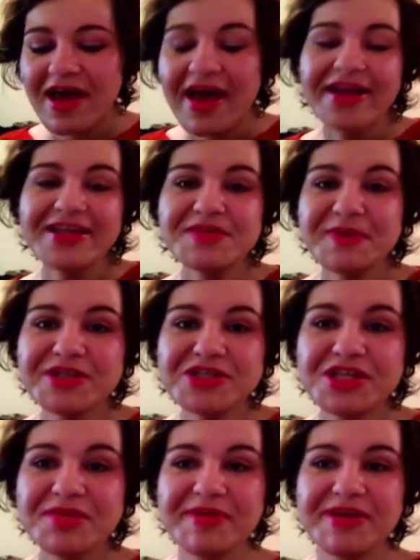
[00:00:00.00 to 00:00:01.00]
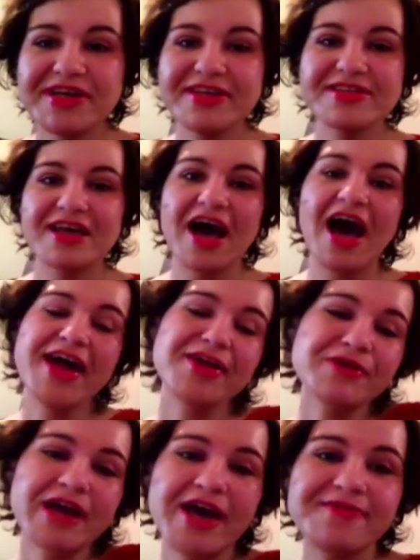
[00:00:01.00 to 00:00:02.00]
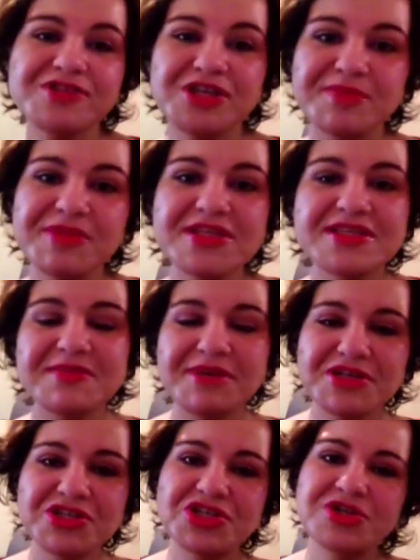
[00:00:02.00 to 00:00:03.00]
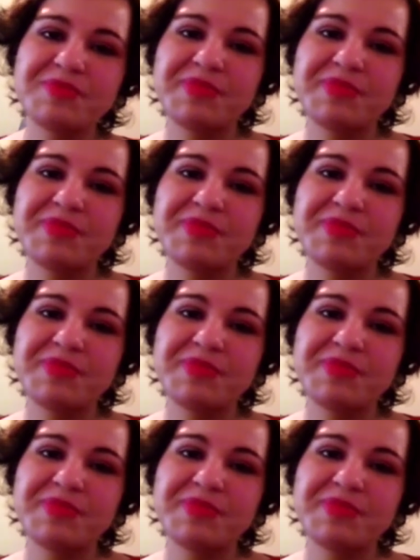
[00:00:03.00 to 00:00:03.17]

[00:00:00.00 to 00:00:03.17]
And especially because I don't have gym this semester,